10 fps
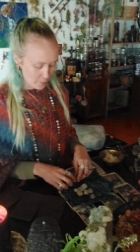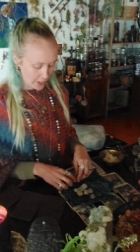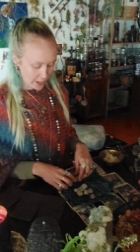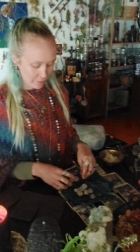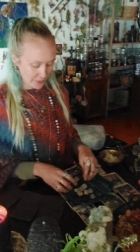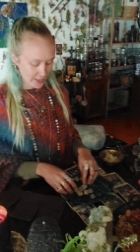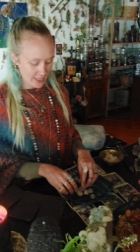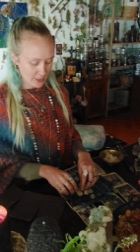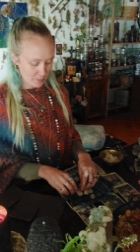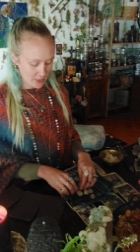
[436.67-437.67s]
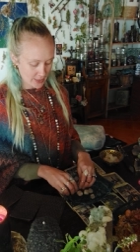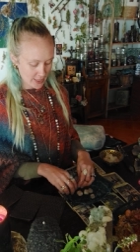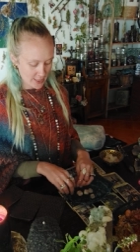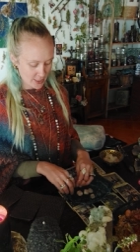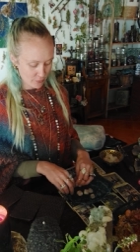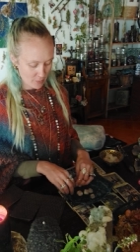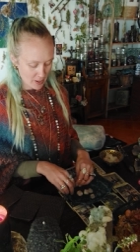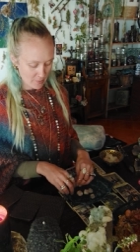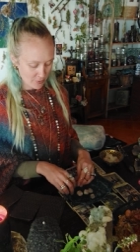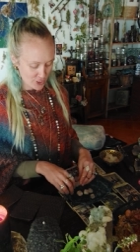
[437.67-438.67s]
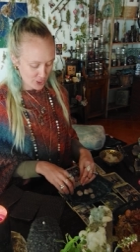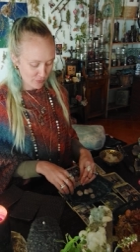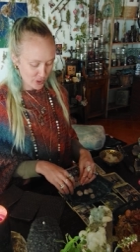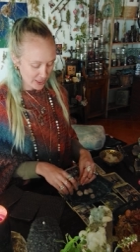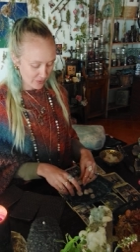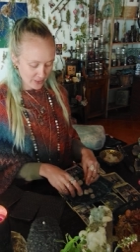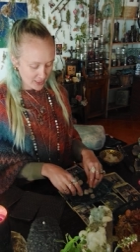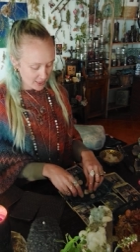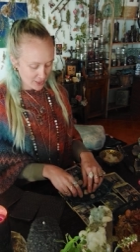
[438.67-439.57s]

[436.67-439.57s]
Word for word: But I feel like the big thing to remember is you've got everything